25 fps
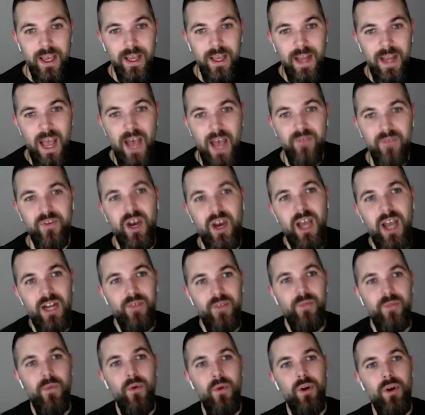and have
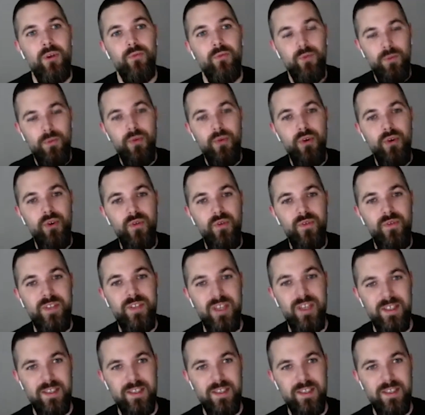kind of a more removed,